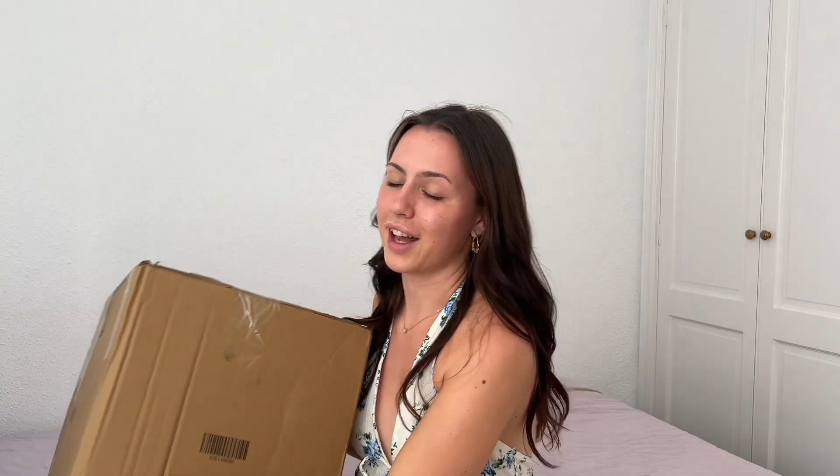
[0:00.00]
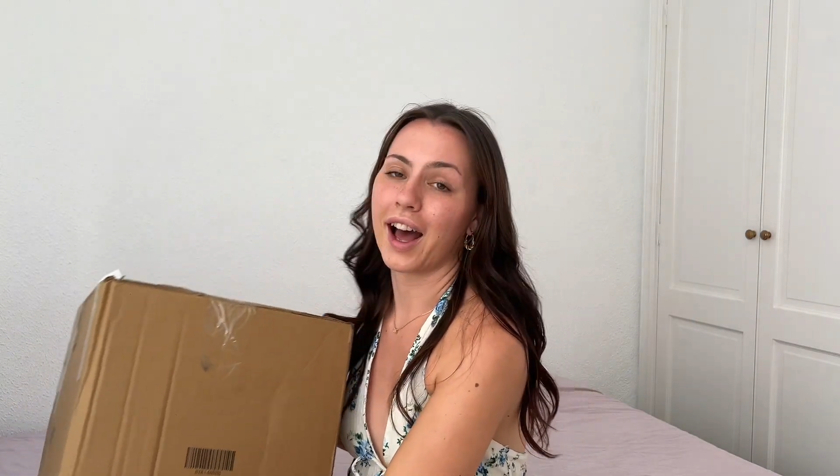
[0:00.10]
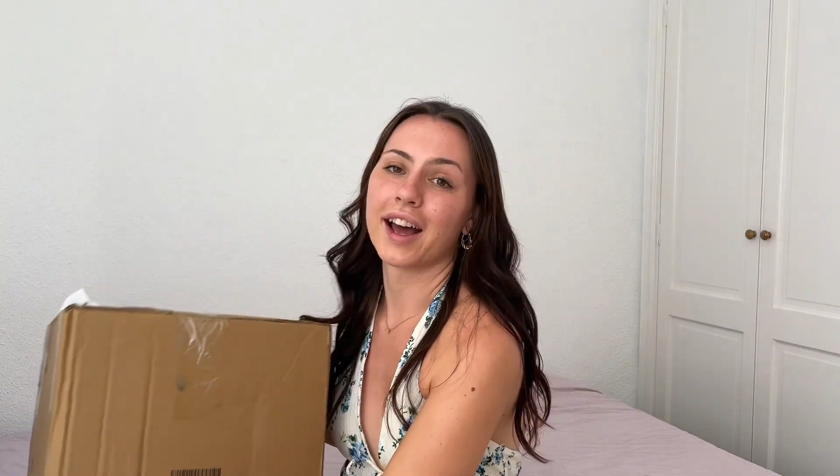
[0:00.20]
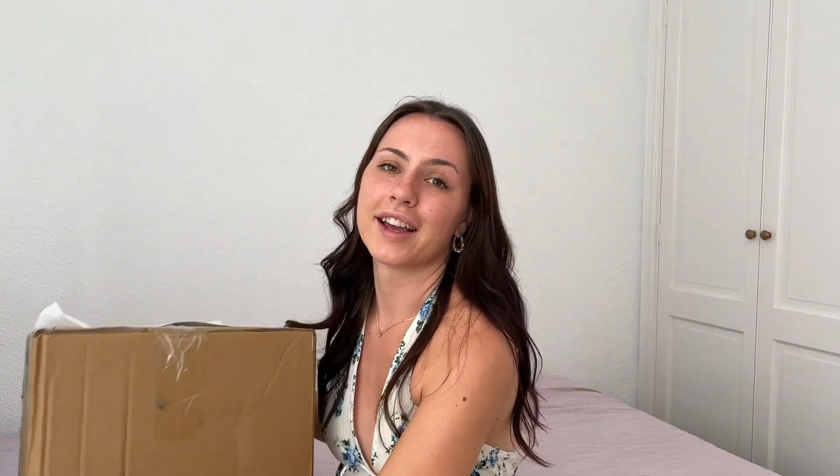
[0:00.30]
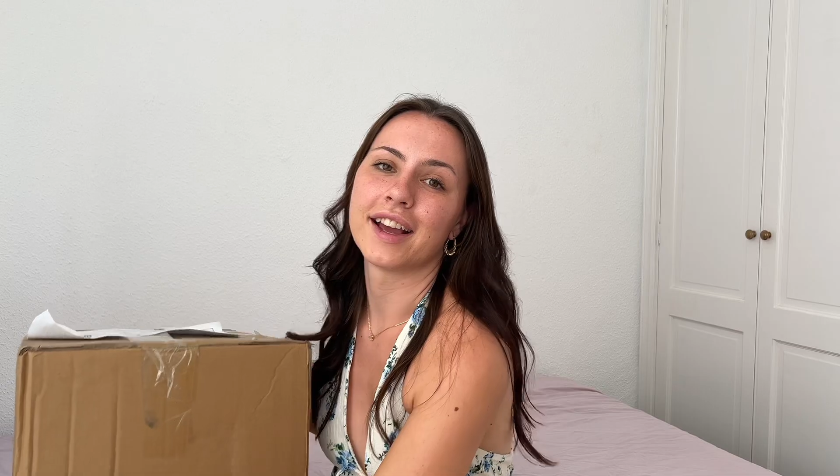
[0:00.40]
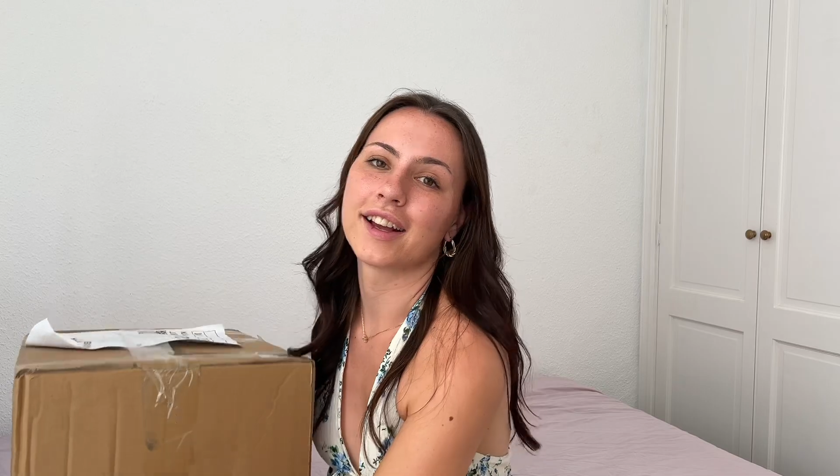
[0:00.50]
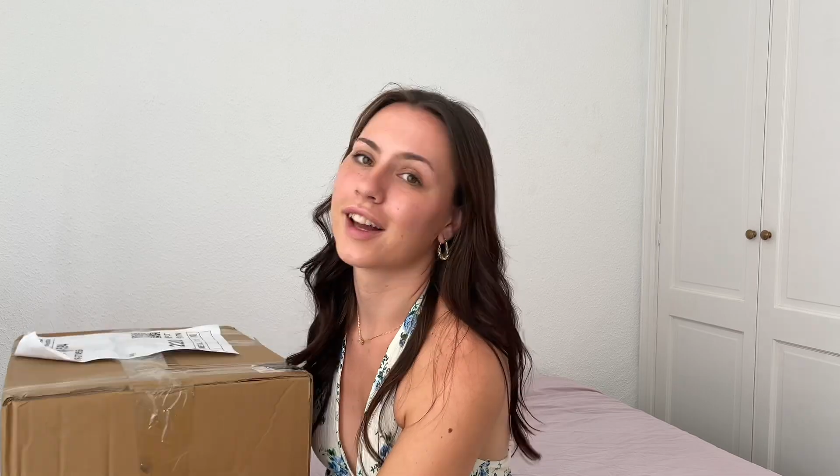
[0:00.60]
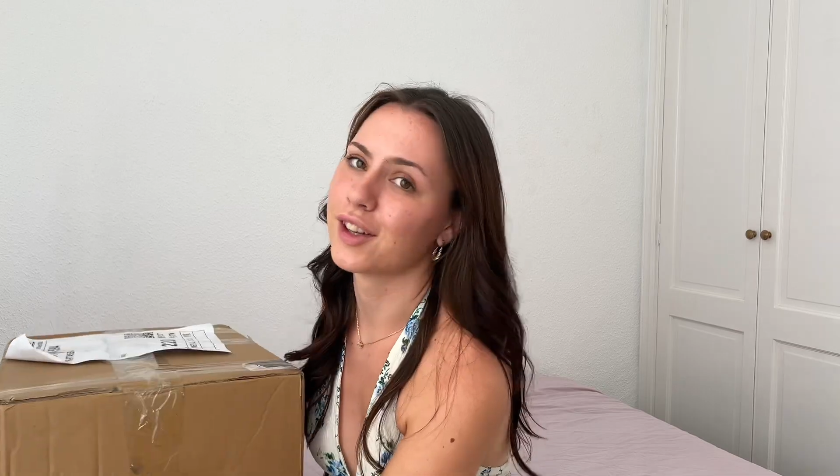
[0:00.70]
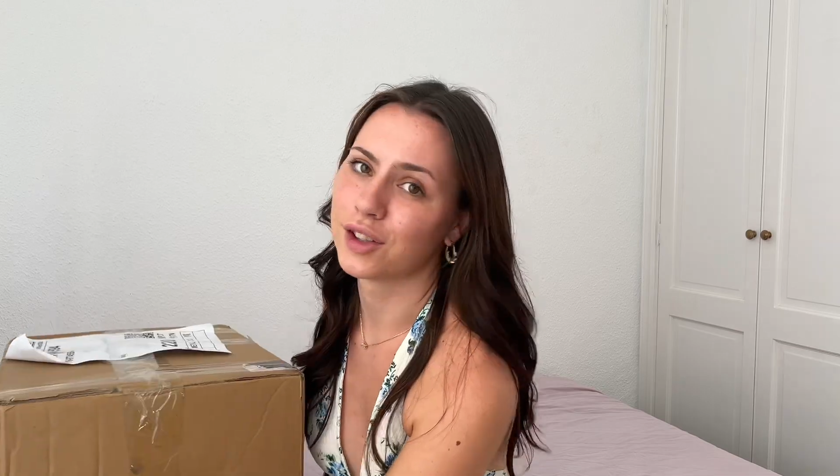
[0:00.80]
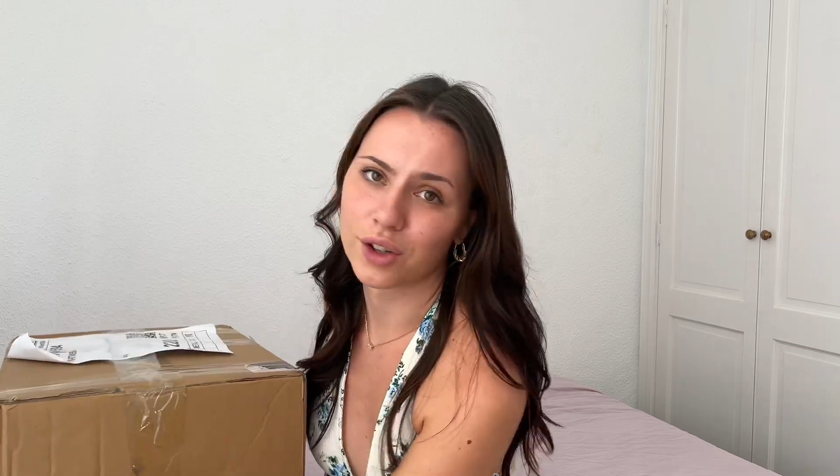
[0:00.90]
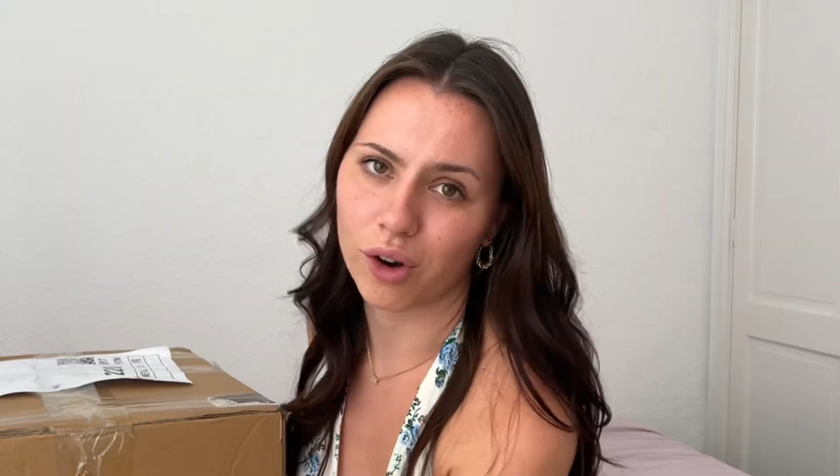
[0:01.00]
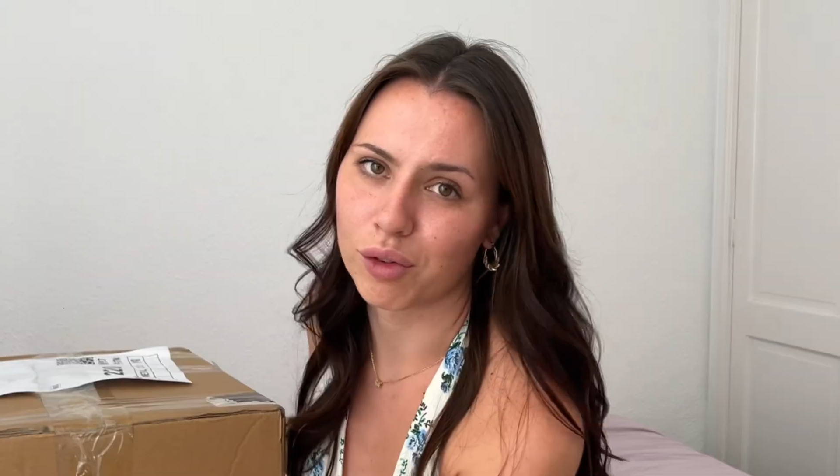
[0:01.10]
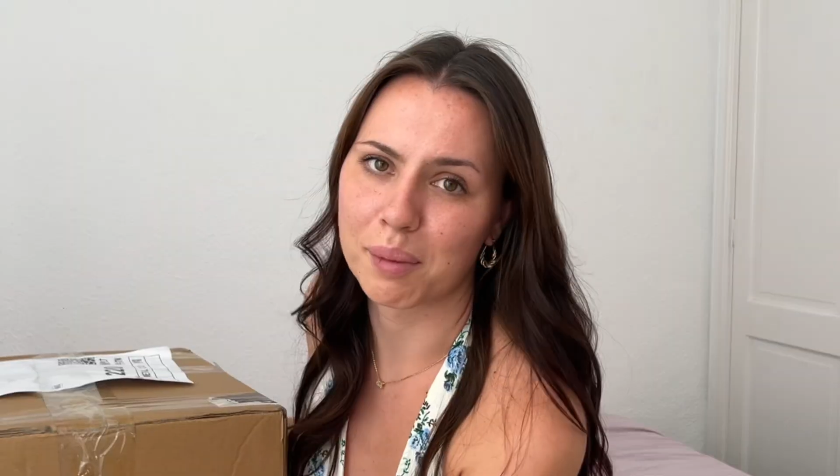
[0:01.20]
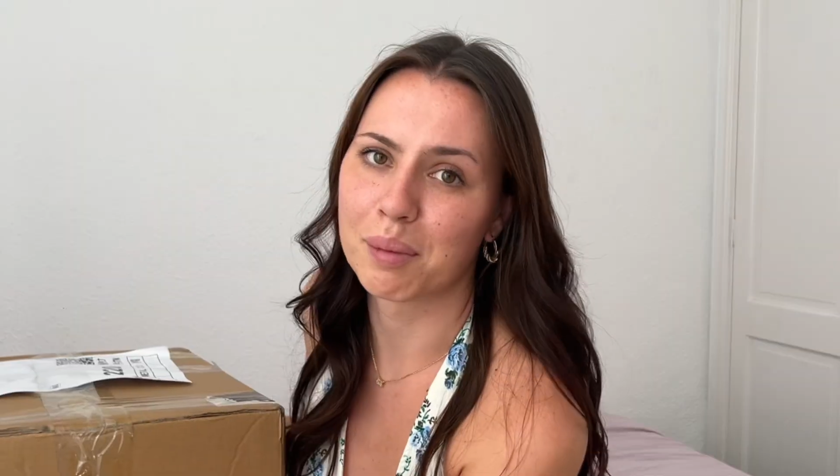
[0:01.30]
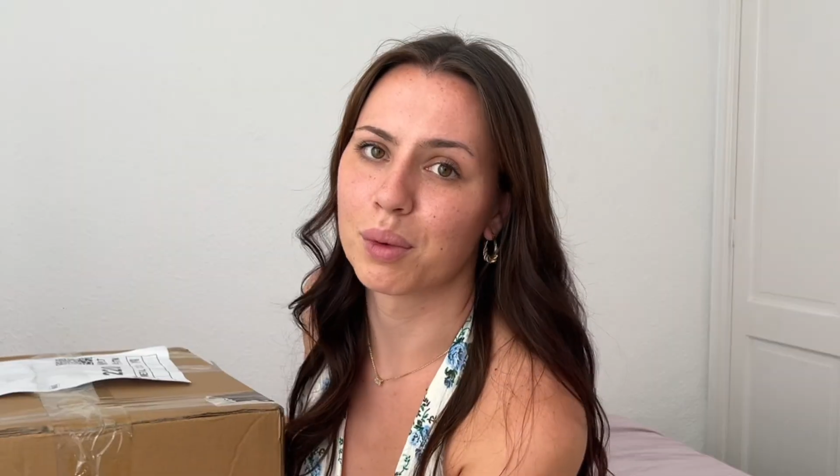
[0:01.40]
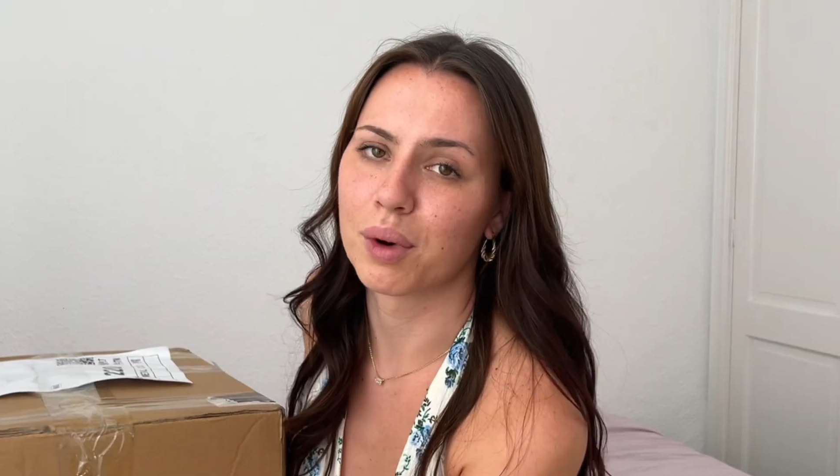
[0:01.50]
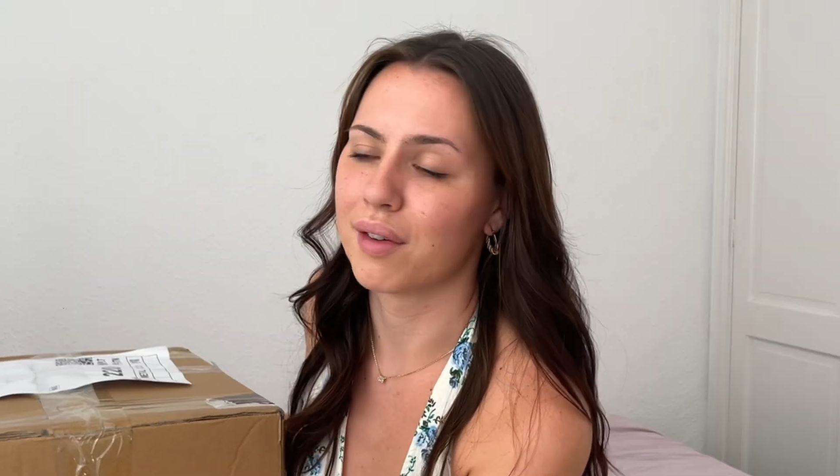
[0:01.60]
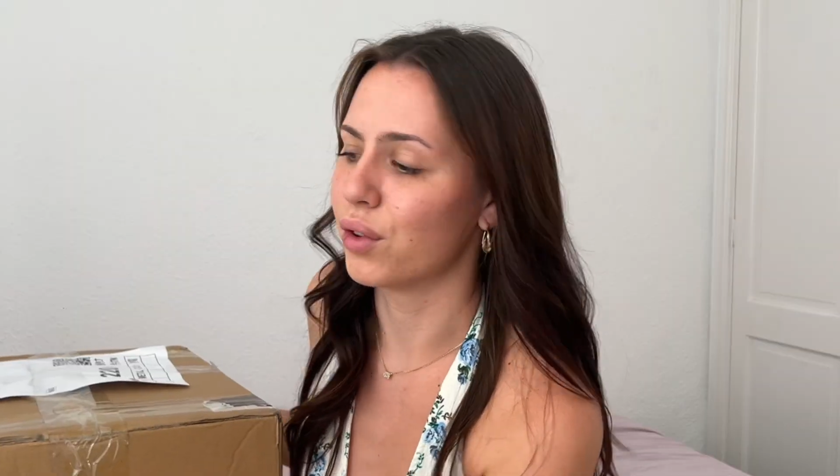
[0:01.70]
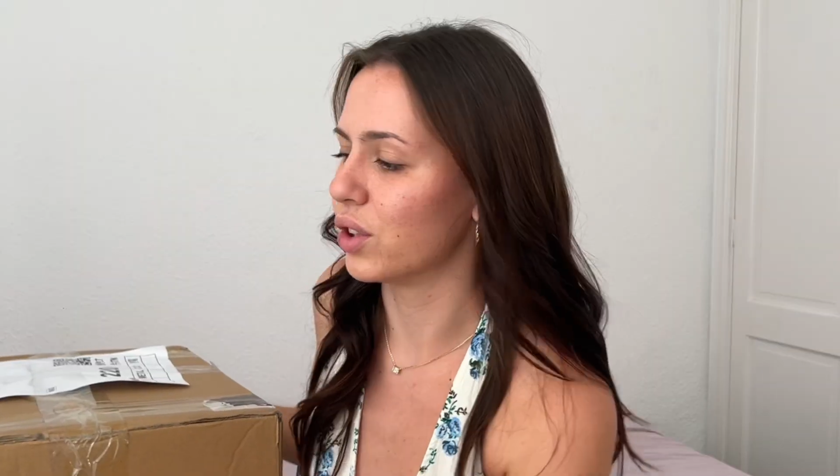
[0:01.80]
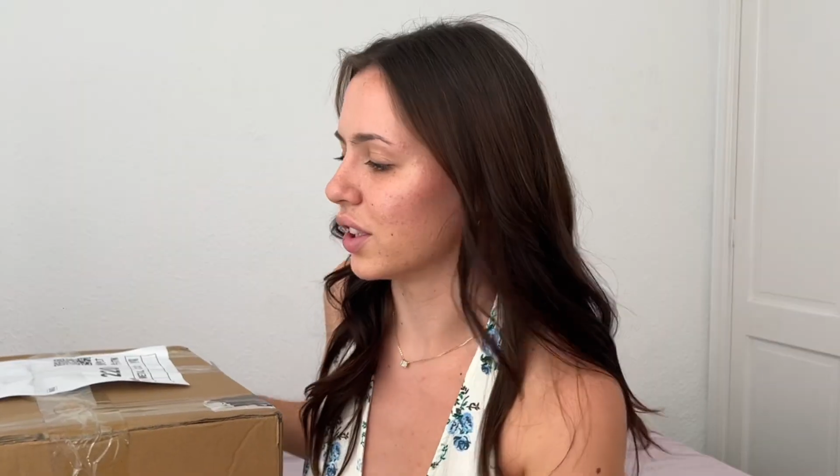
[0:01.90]
I cannot remember what I've
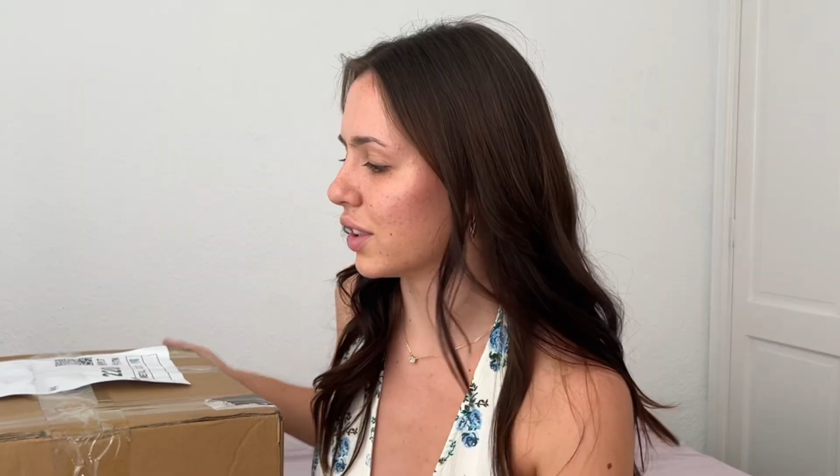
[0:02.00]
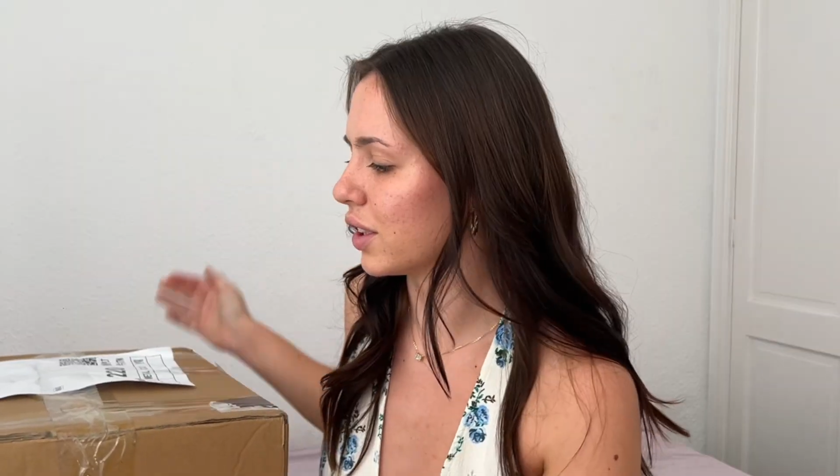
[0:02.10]
ordered.